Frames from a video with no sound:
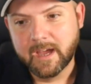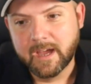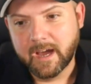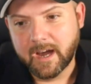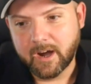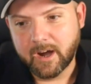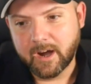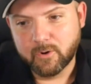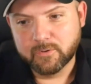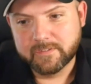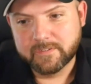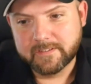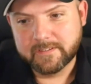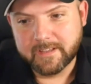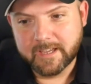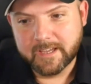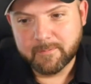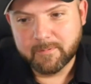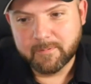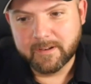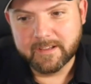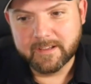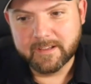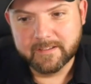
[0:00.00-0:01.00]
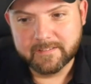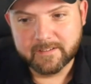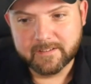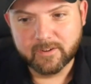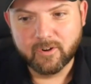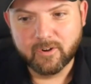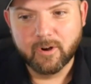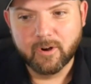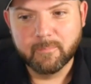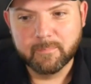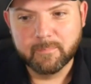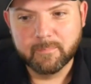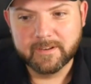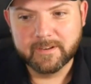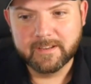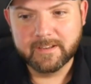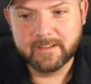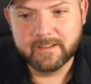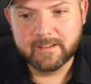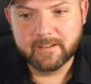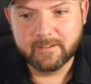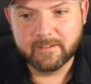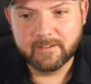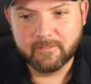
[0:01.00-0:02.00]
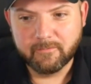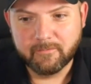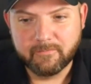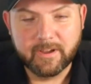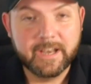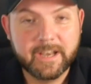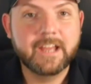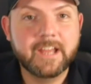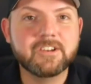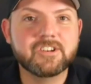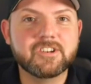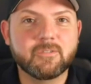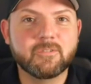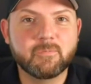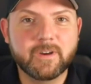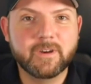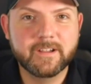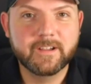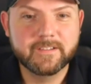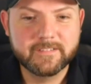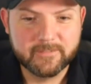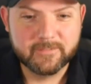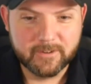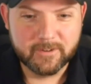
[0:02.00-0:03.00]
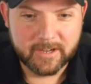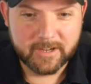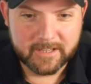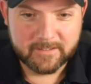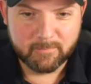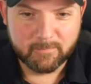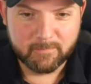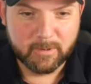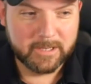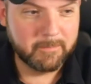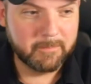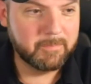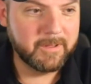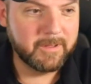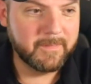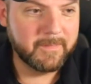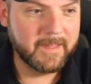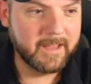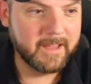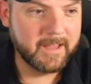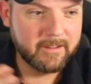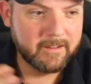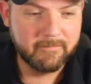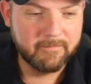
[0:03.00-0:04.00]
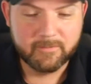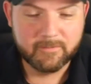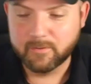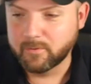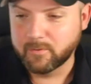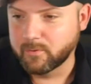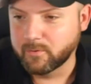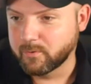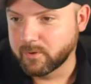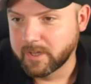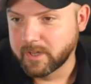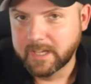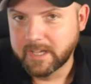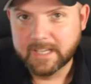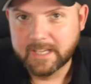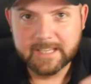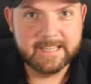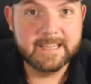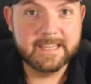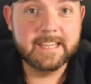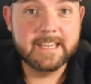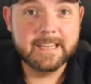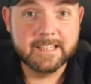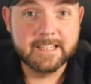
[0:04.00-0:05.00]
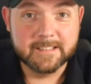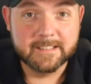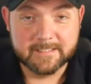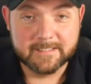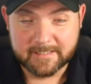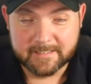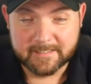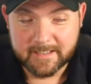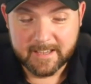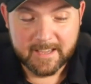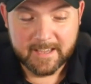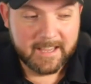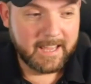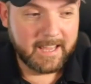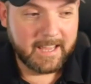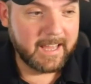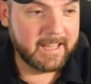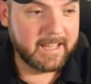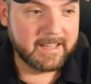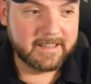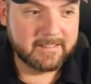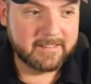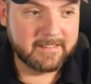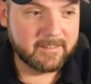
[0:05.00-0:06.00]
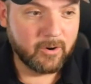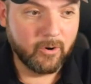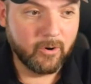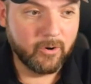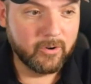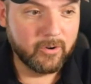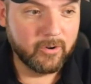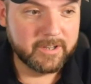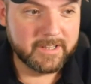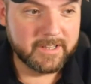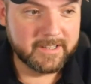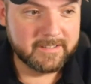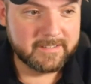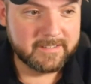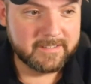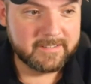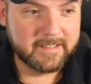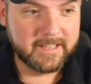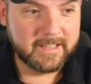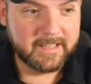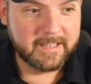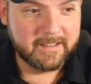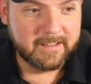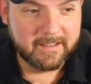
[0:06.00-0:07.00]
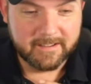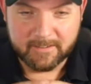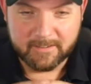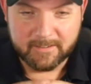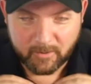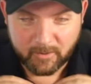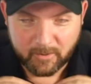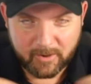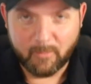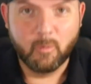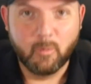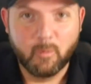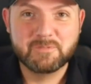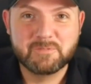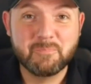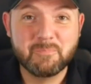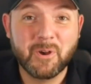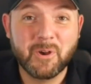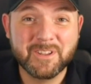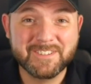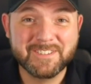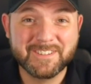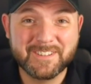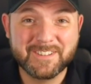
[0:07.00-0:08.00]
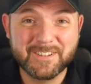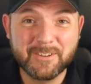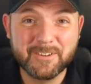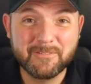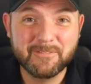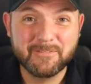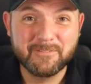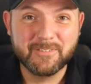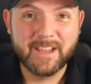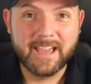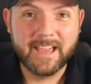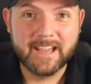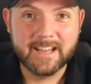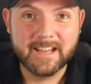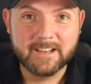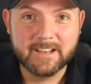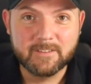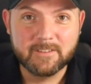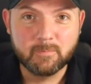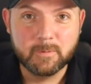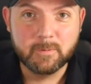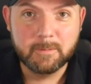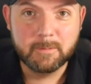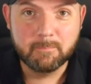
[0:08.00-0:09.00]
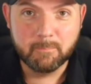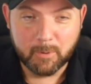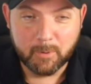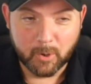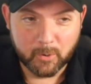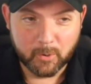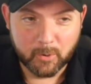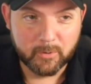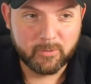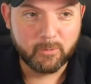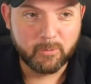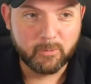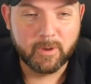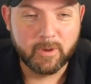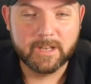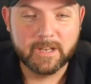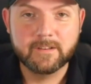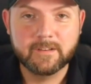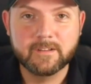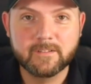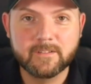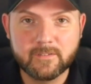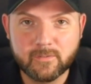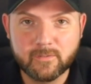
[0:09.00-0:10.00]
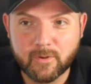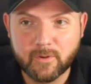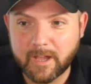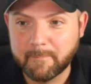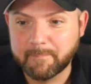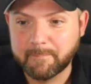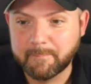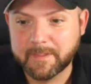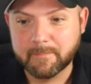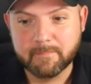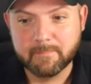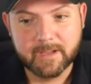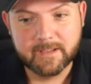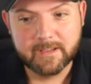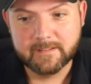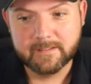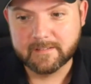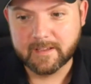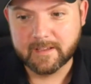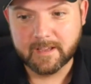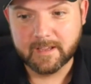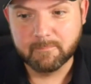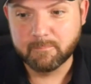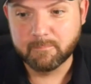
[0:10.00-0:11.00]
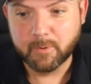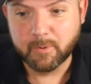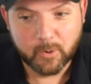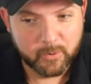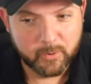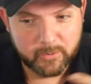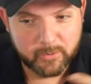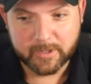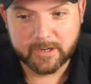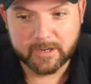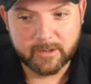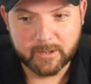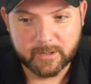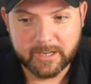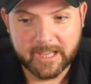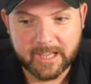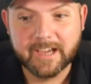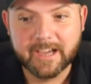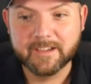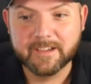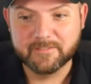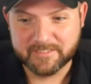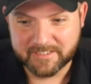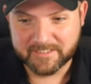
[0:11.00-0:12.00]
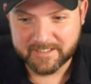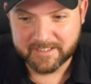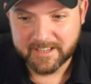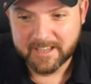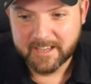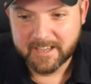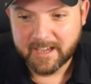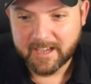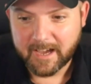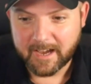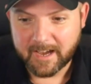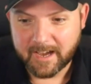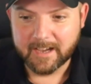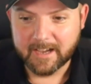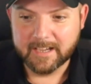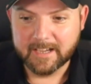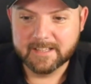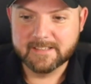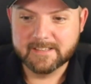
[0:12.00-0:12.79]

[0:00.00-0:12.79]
How stable is the company financial wise, right? Will it be there in a few years? And all this was positive, and we both went into Heptabase, and both our lives are